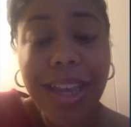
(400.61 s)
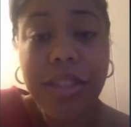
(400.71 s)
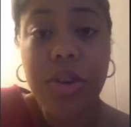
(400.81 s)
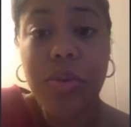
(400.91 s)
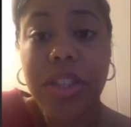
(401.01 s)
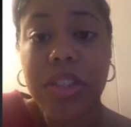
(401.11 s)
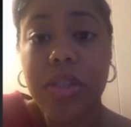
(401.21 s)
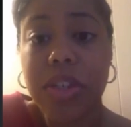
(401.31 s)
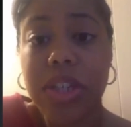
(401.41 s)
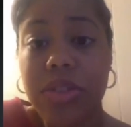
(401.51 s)
it's going
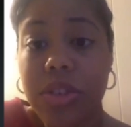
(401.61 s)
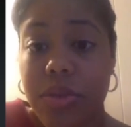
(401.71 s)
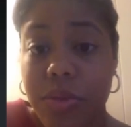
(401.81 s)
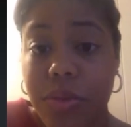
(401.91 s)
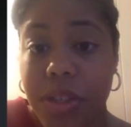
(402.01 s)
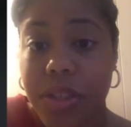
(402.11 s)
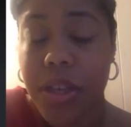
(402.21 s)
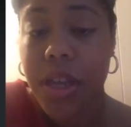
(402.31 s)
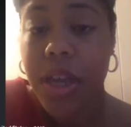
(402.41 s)
to reduce